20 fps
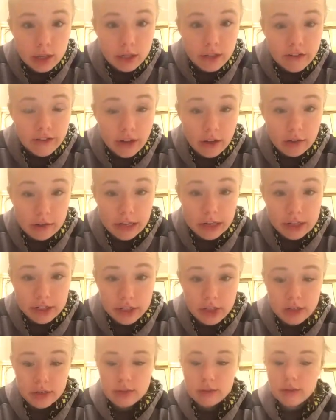
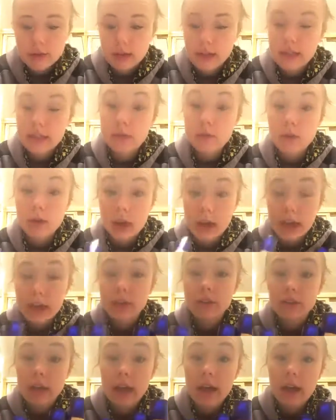foundation is, I do
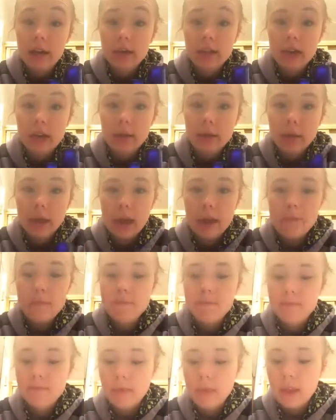that on top, okay?
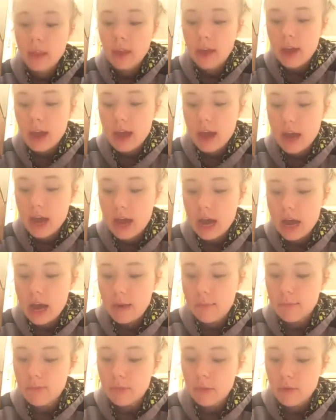
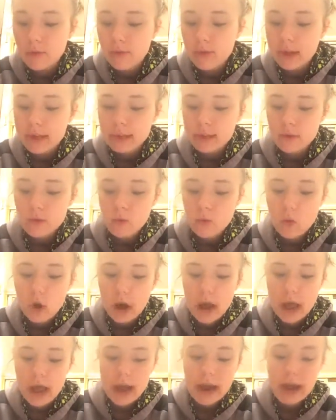The reason
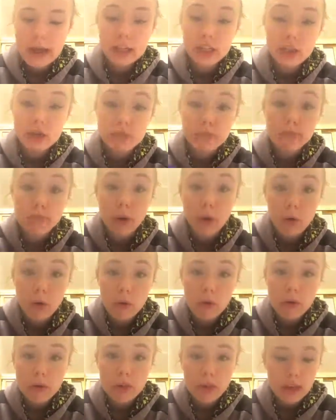why I do
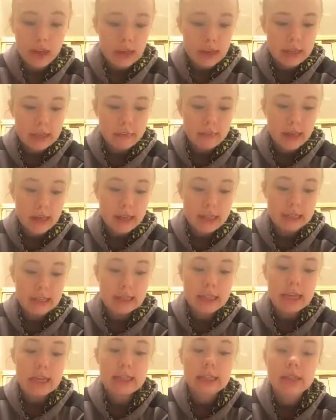both is because
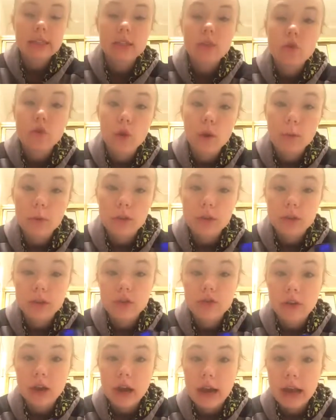this is normal to
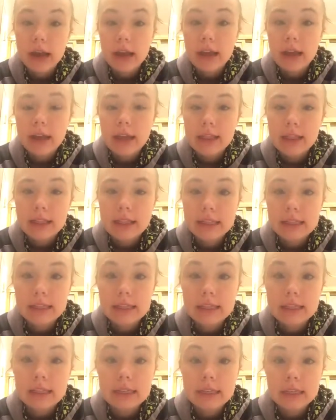dry. This is
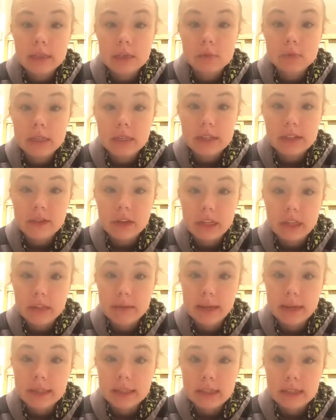specific to my
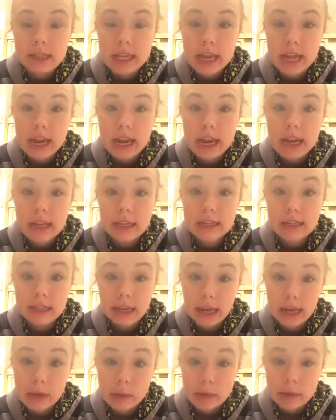skin
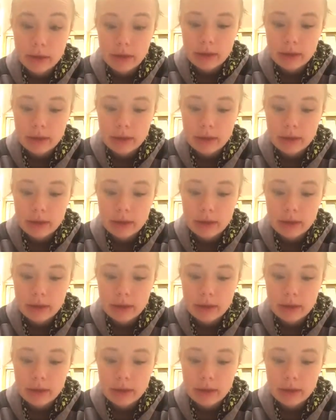type.